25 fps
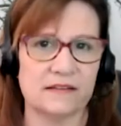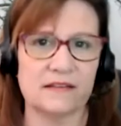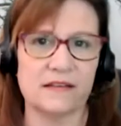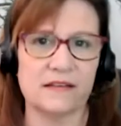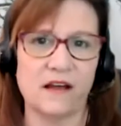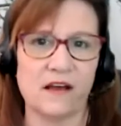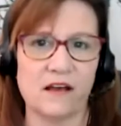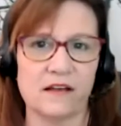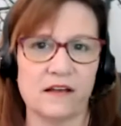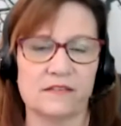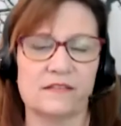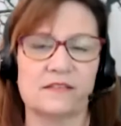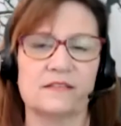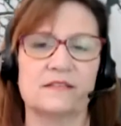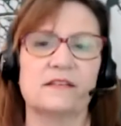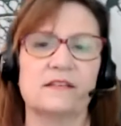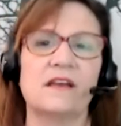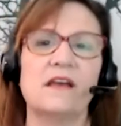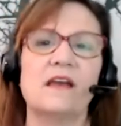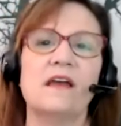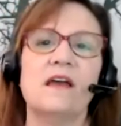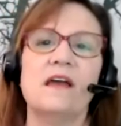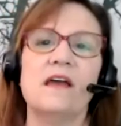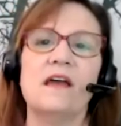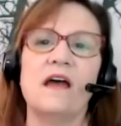in us.
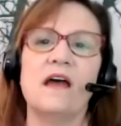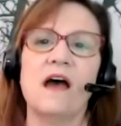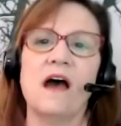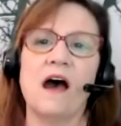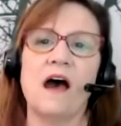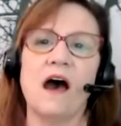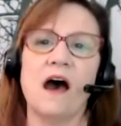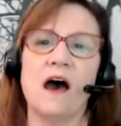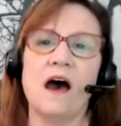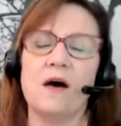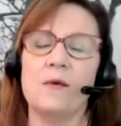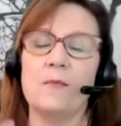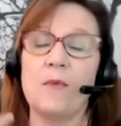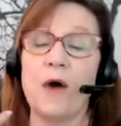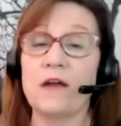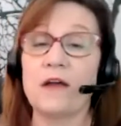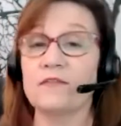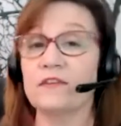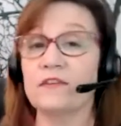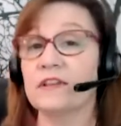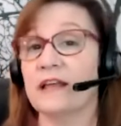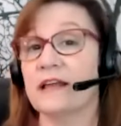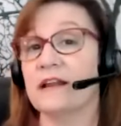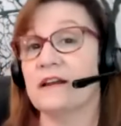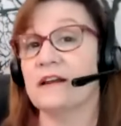I
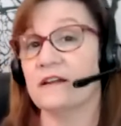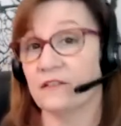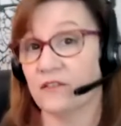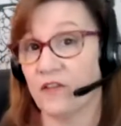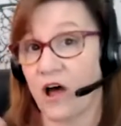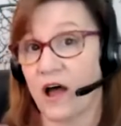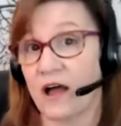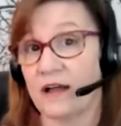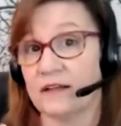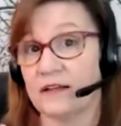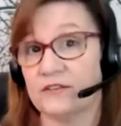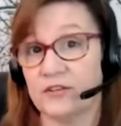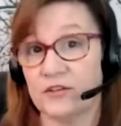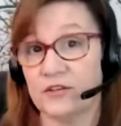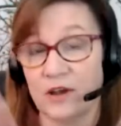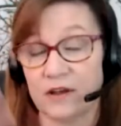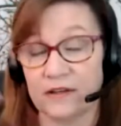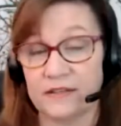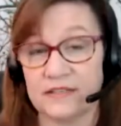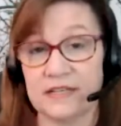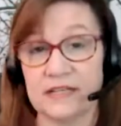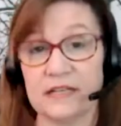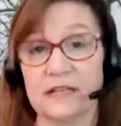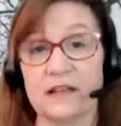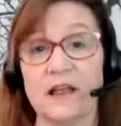related a lot to, I
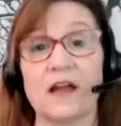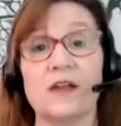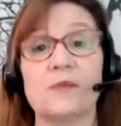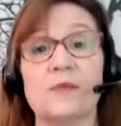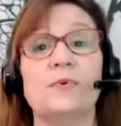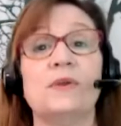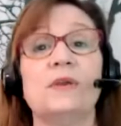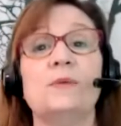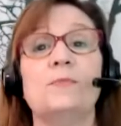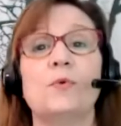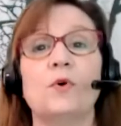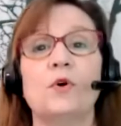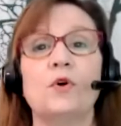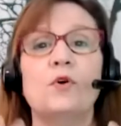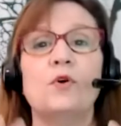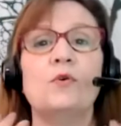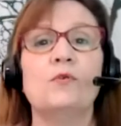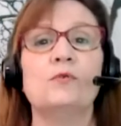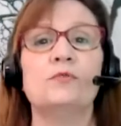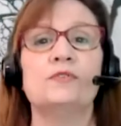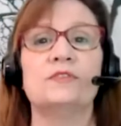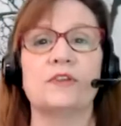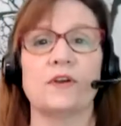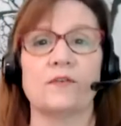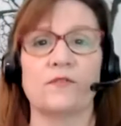see a lot of people who
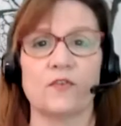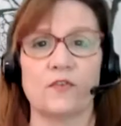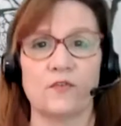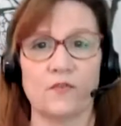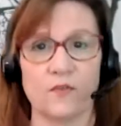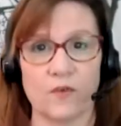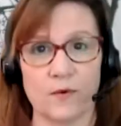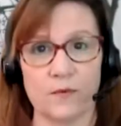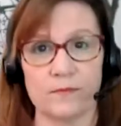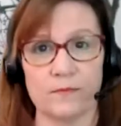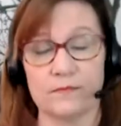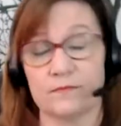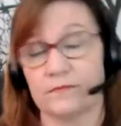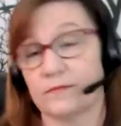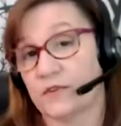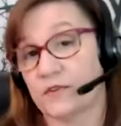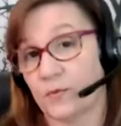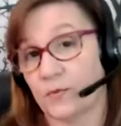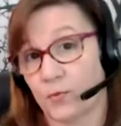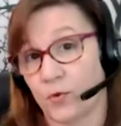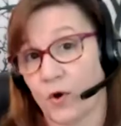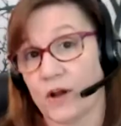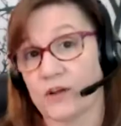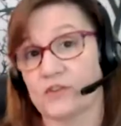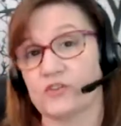suffer from
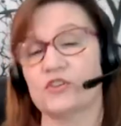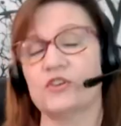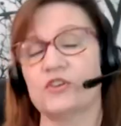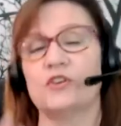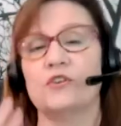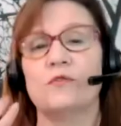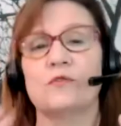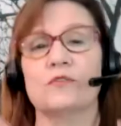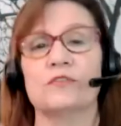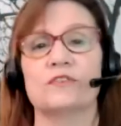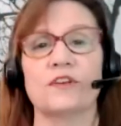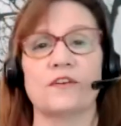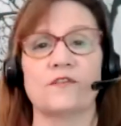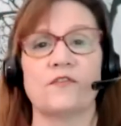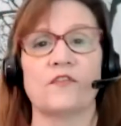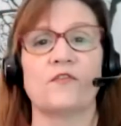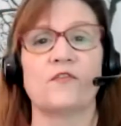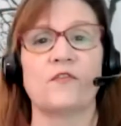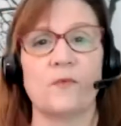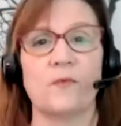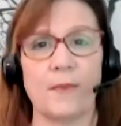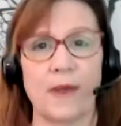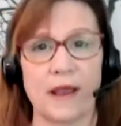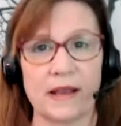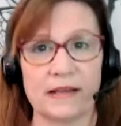depression or suffer
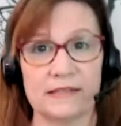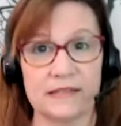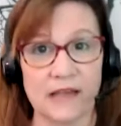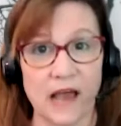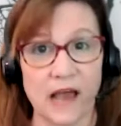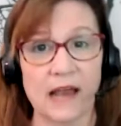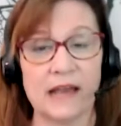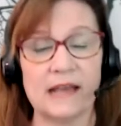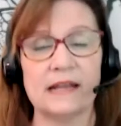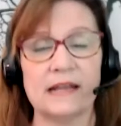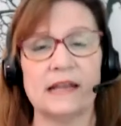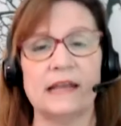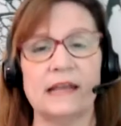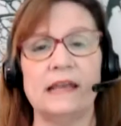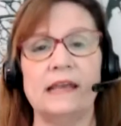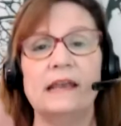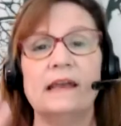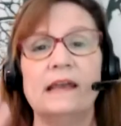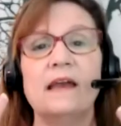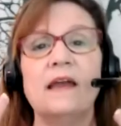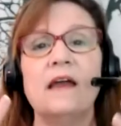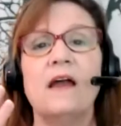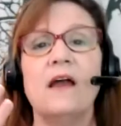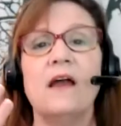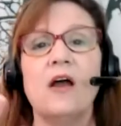from anxiety
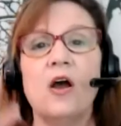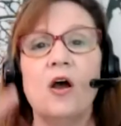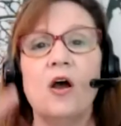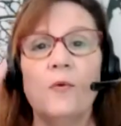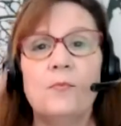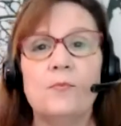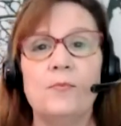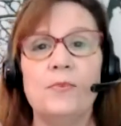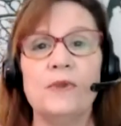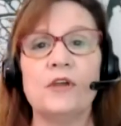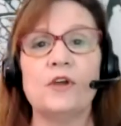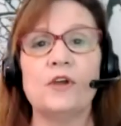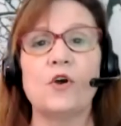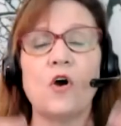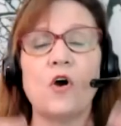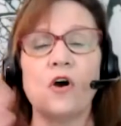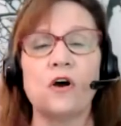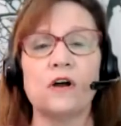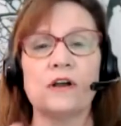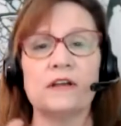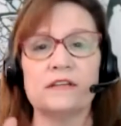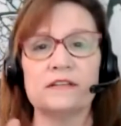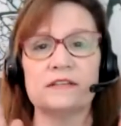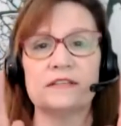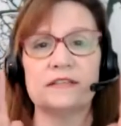
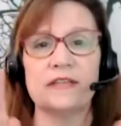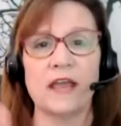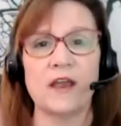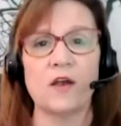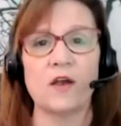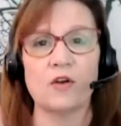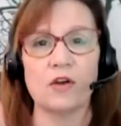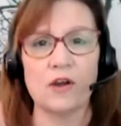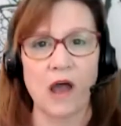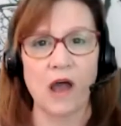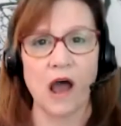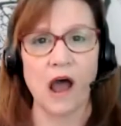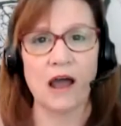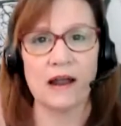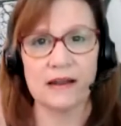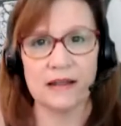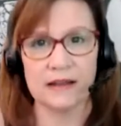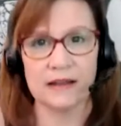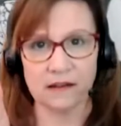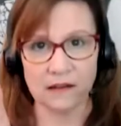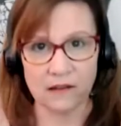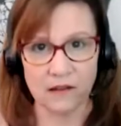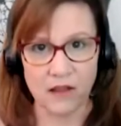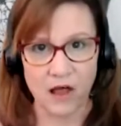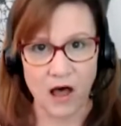because they are not in
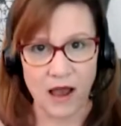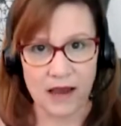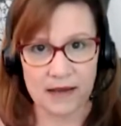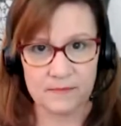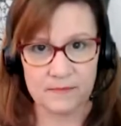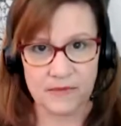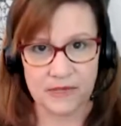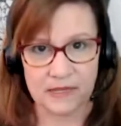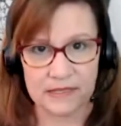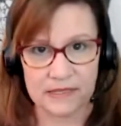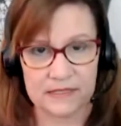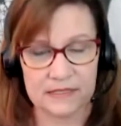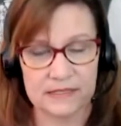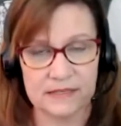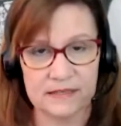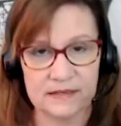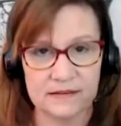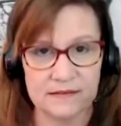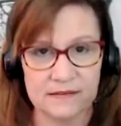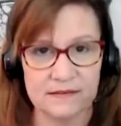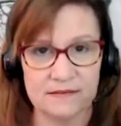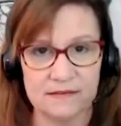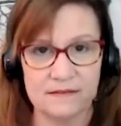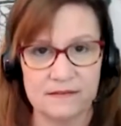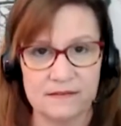alignment.
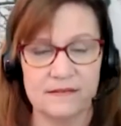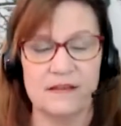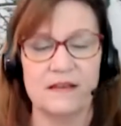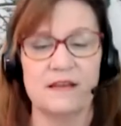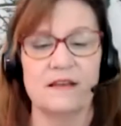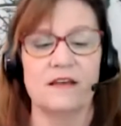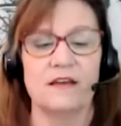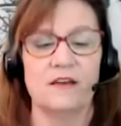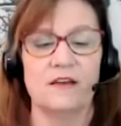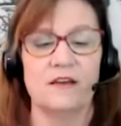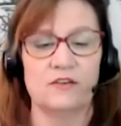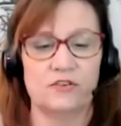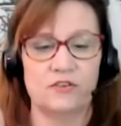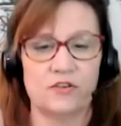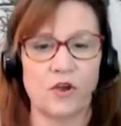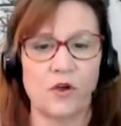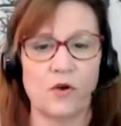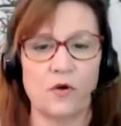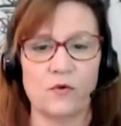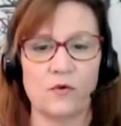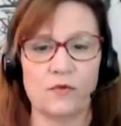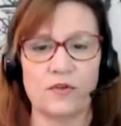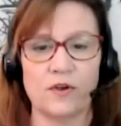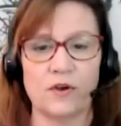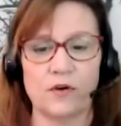
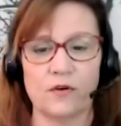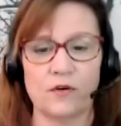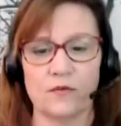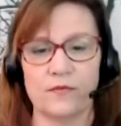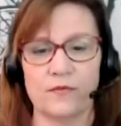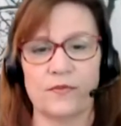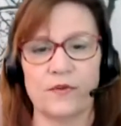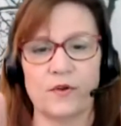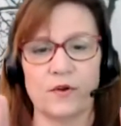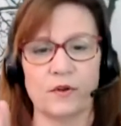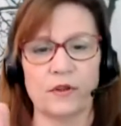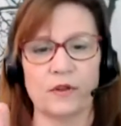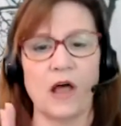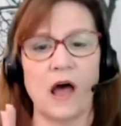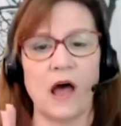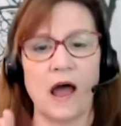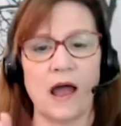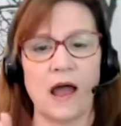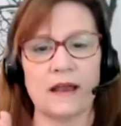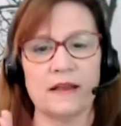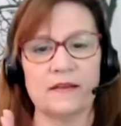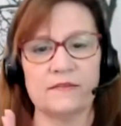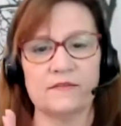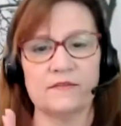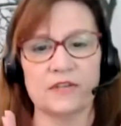So their
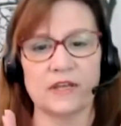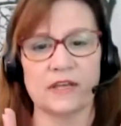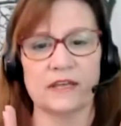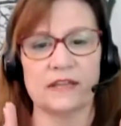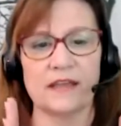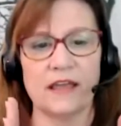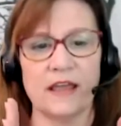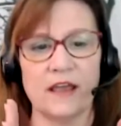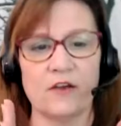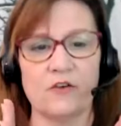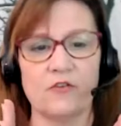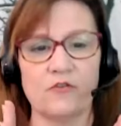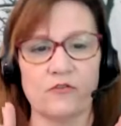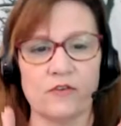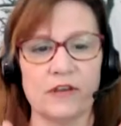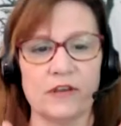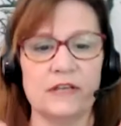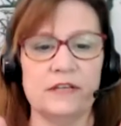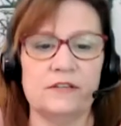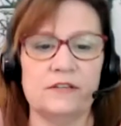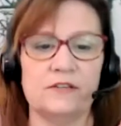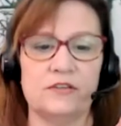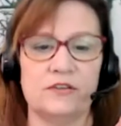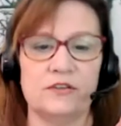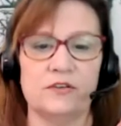lives, like they agree
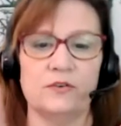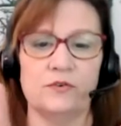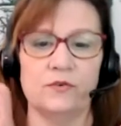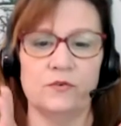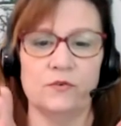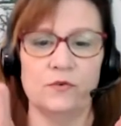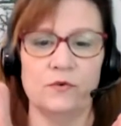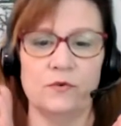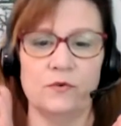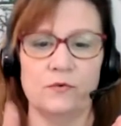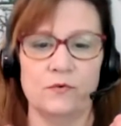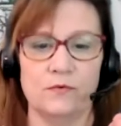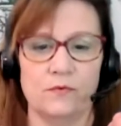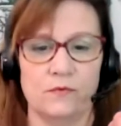to